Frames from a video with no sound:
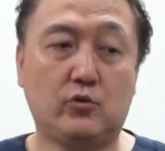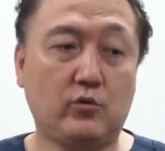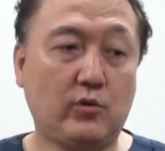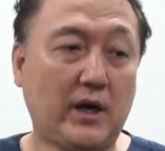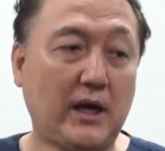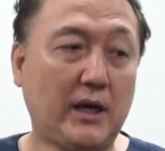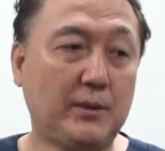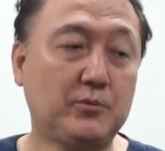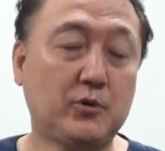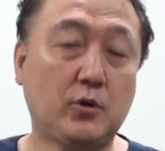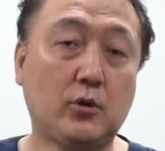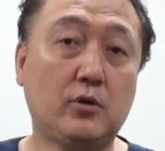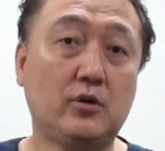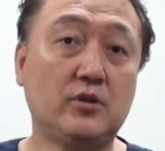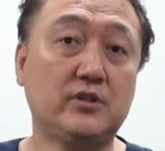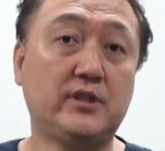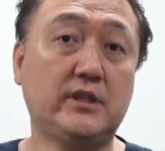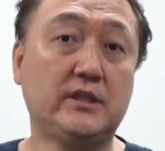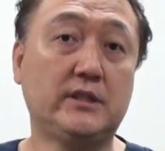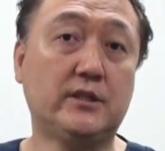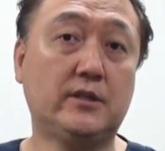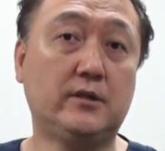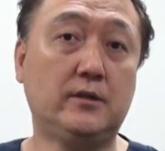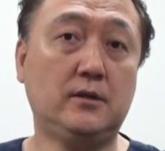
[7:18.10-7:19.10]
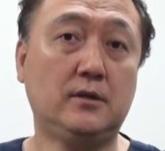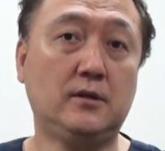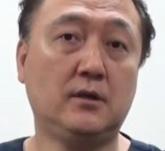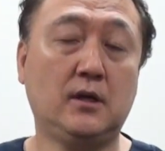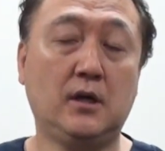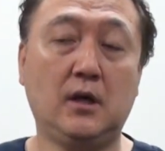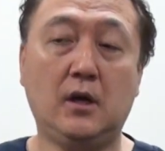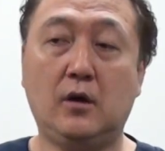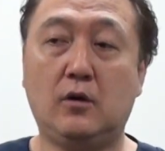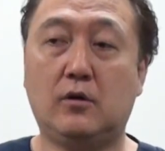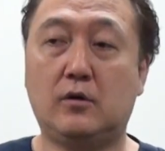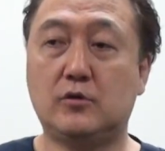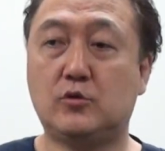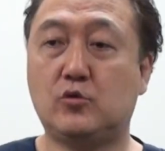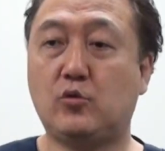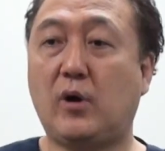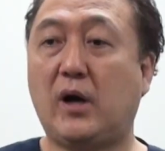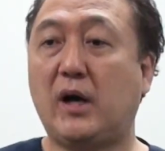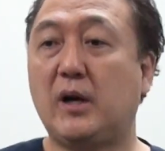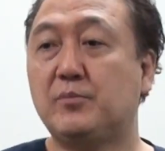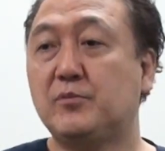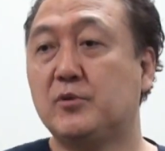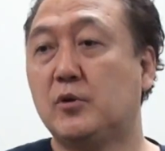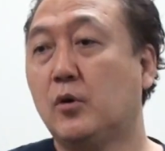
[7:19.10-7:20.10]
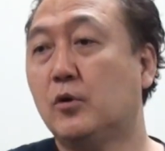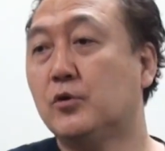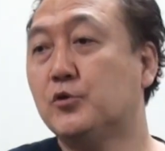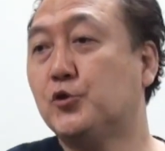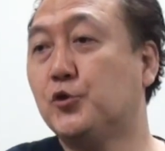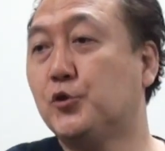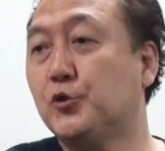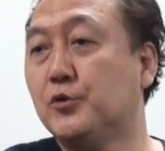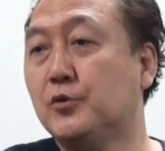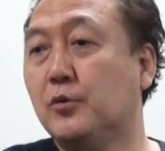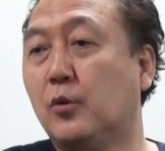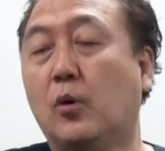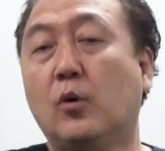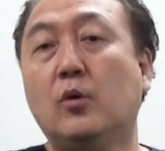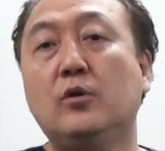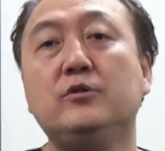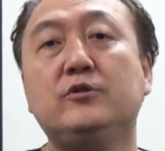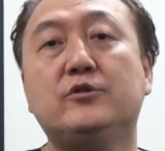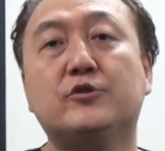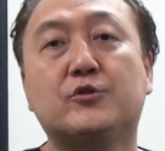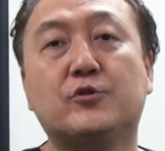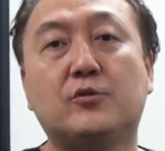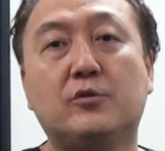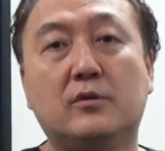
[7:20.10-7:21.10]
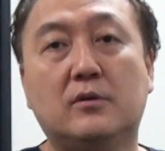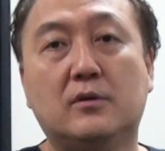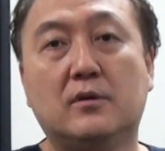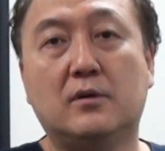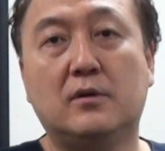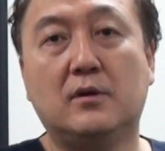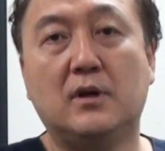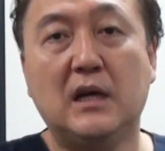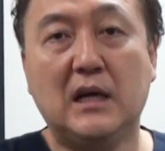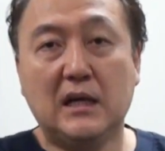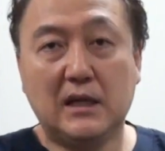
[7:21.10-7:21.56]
Do I have to go to digital or do I have to go to old school?